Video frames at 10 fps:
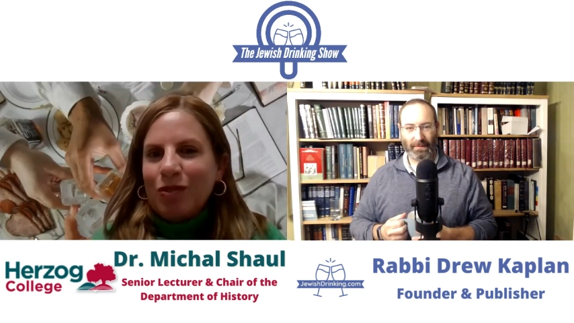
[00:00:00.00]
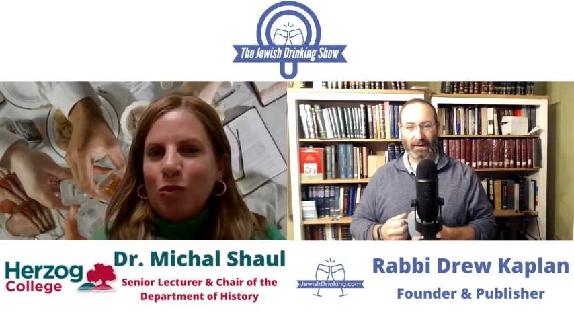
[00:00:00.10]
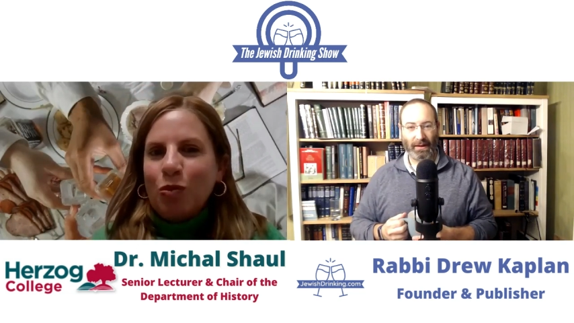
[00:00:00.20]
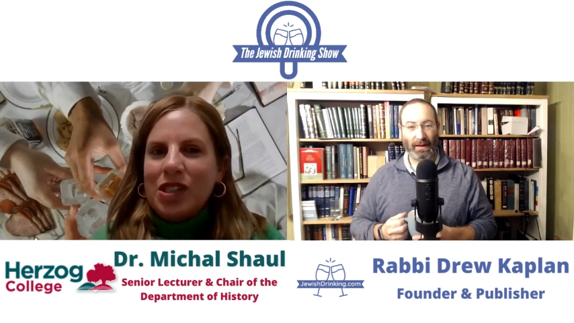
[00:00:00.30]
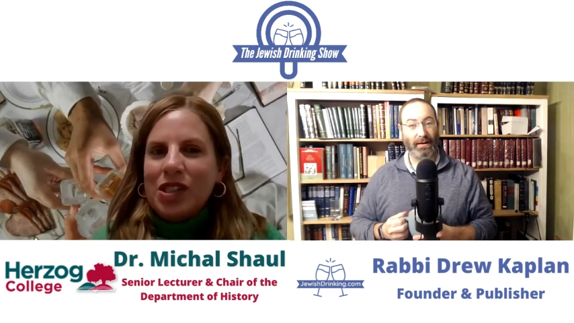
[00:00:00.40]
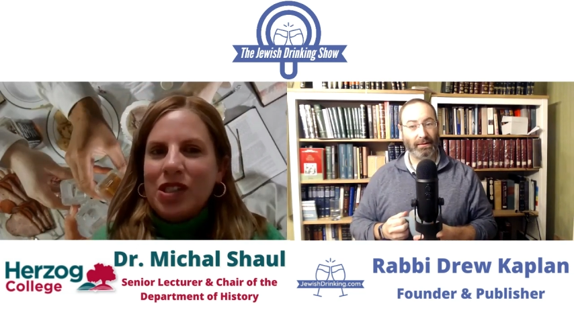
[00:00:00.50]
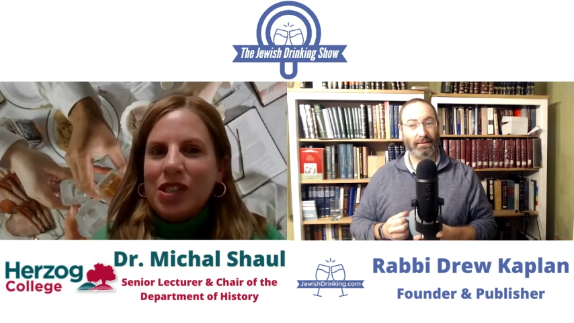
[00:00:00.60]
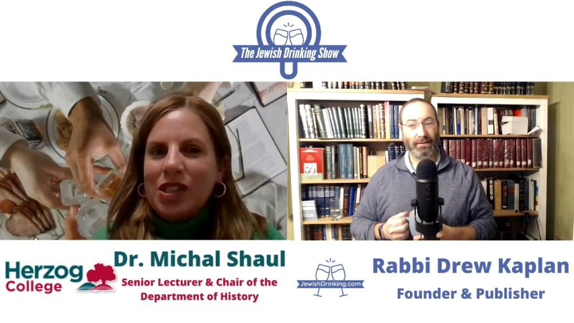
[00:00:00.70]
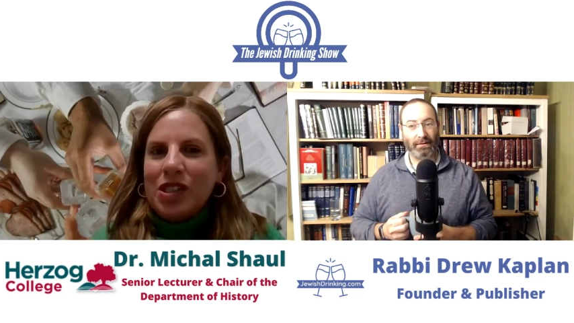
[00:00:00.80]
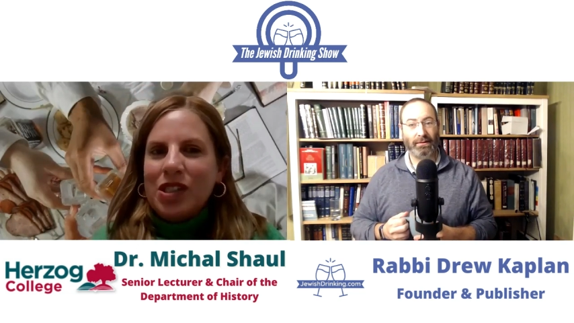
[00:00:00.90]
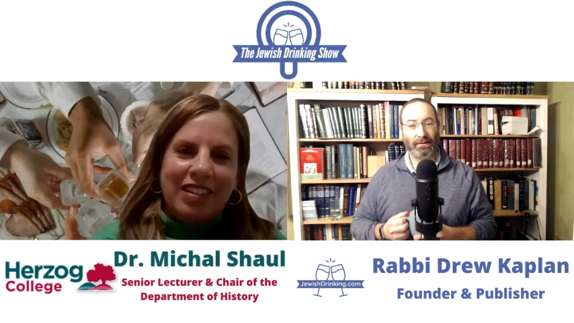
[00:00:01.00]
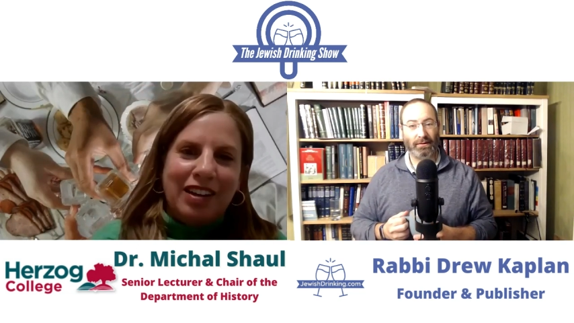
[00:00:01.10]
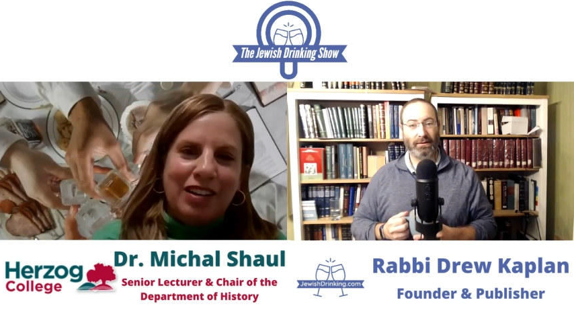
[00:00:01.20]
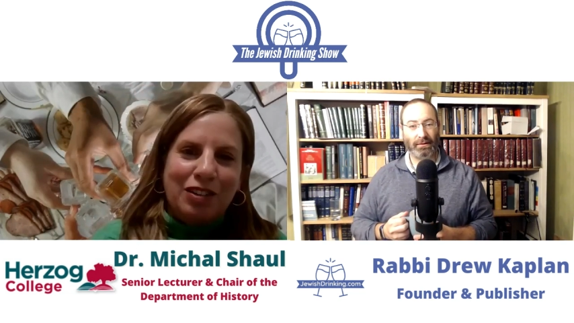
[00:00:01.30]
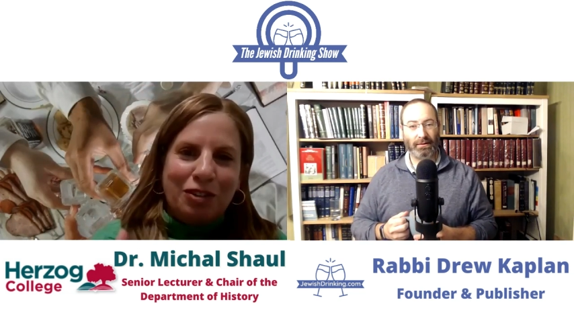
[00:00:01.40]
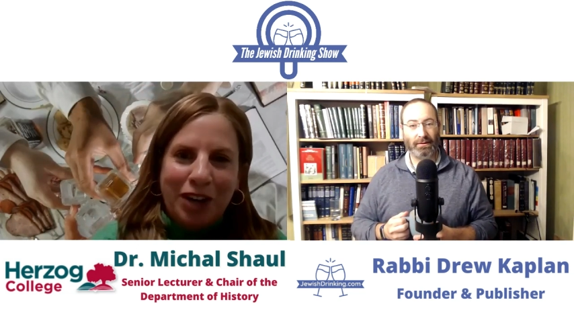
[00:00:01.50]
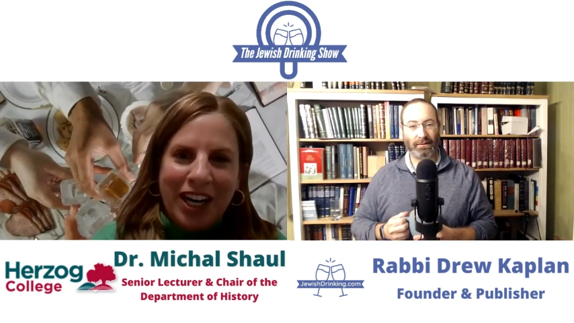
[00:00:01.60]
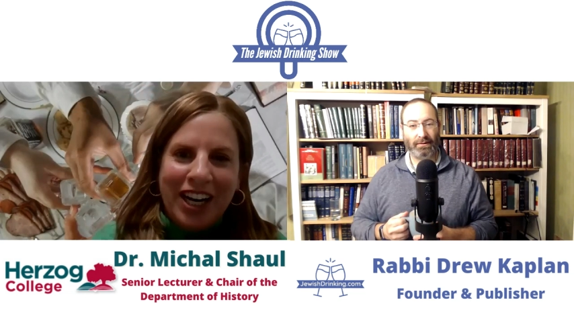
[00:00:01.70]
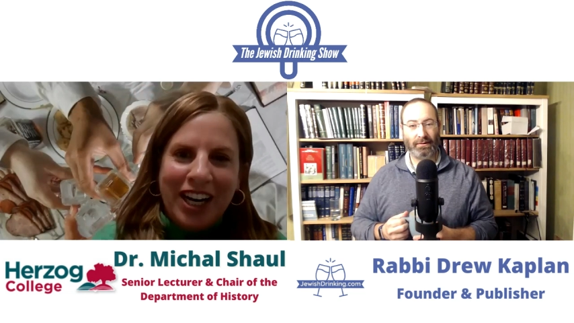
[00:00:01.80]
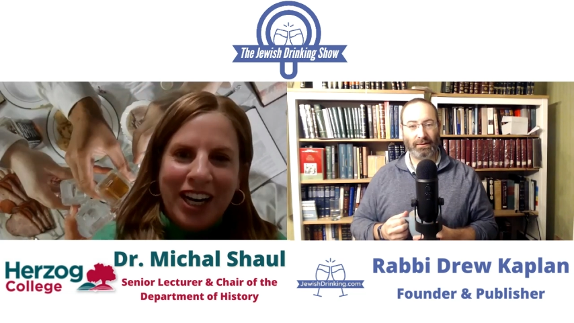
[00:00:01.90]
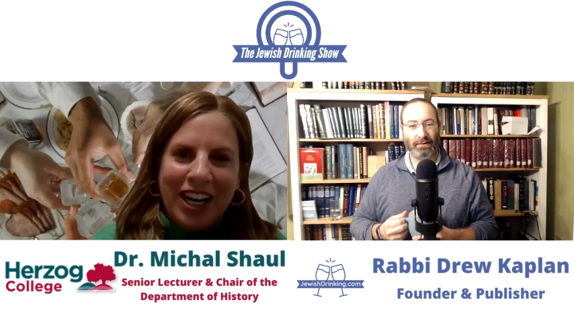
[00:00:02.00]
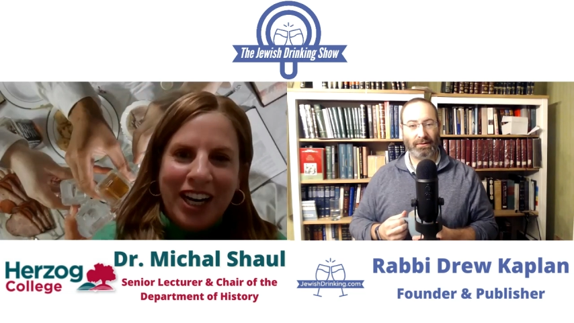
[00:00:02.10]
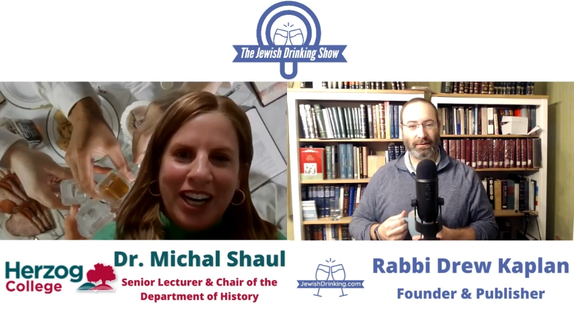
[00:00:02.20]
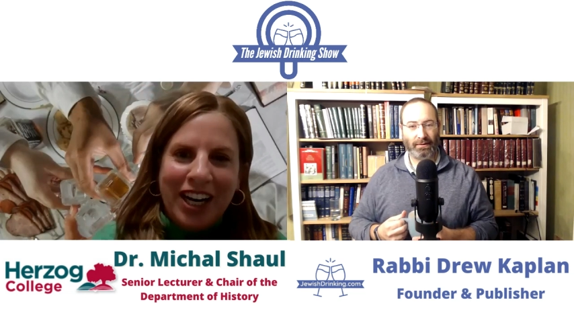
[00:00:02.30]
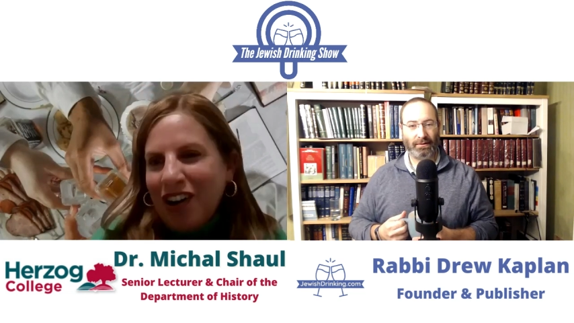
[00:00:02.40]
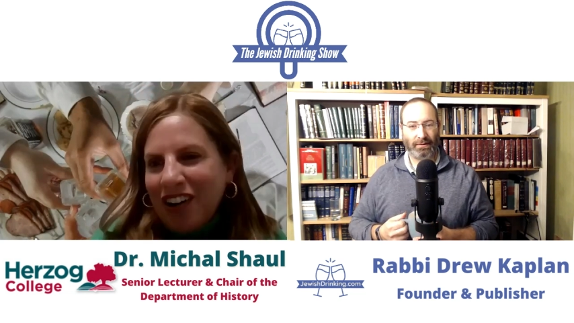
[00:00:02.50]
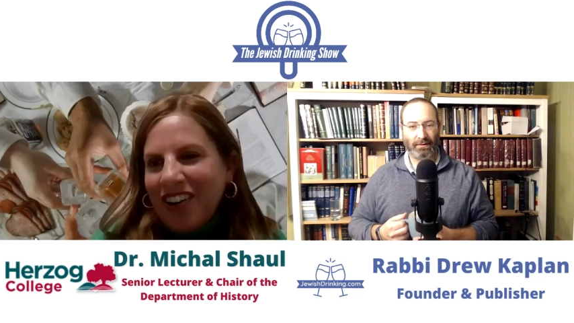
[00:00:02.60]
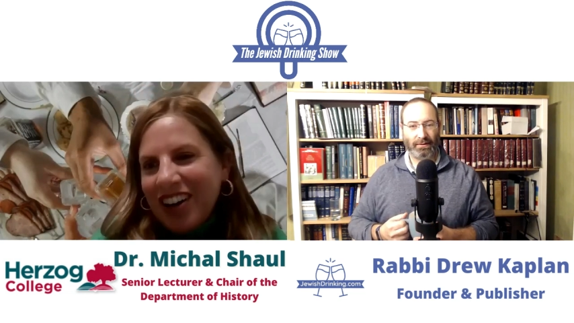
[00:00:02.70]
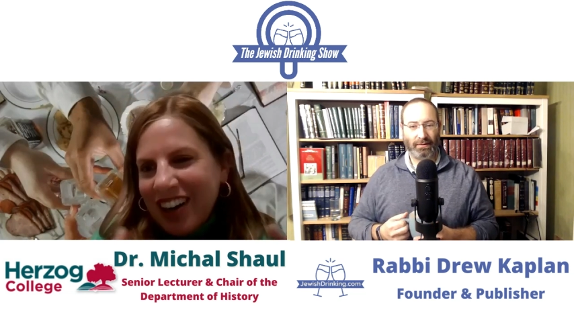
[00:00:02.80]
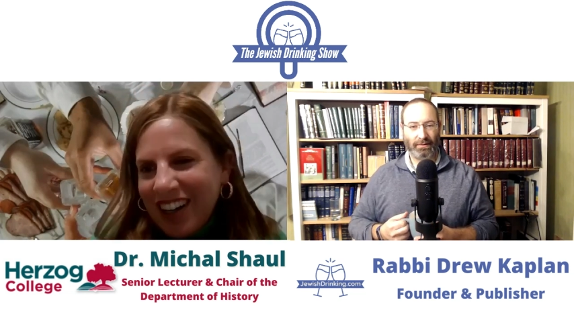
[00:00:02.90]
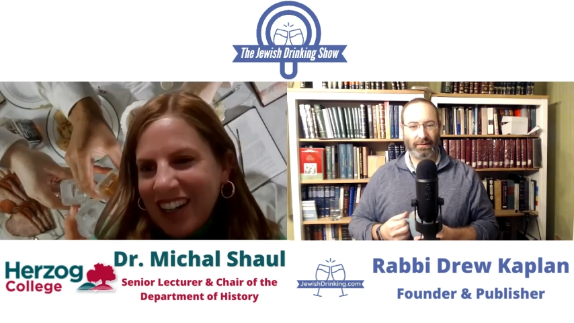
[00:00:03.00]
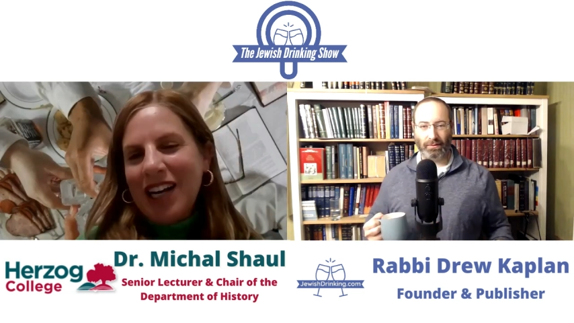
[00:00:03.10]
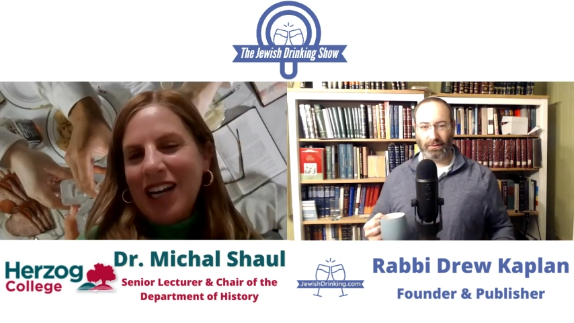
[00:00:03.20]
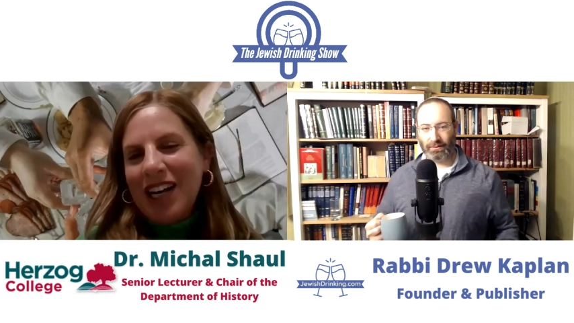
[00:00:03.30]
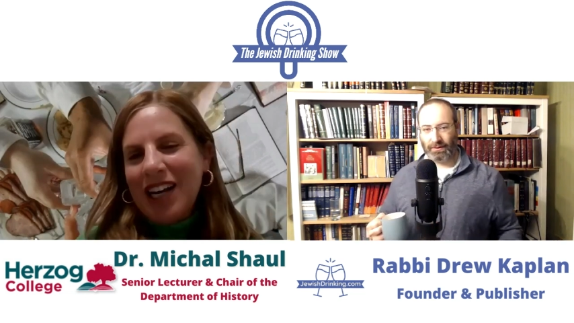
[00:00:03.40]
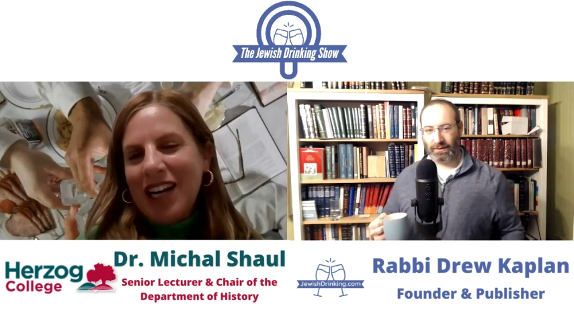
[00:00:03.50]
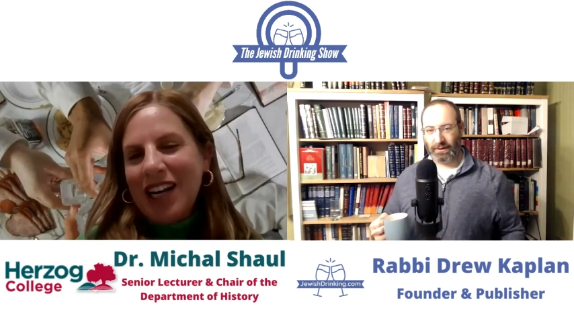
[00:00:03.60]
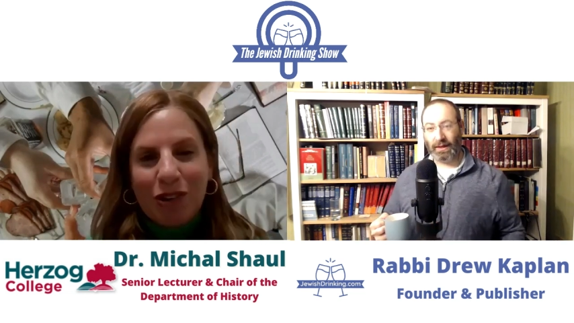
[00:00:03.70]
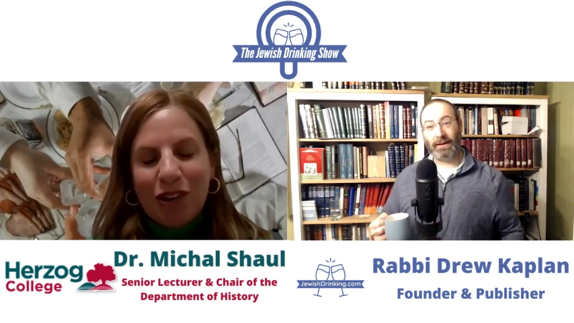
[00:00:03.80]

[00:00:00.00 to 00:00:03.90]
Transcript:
Speaker 1: Yeah. We sit and and drink and have our space yeah.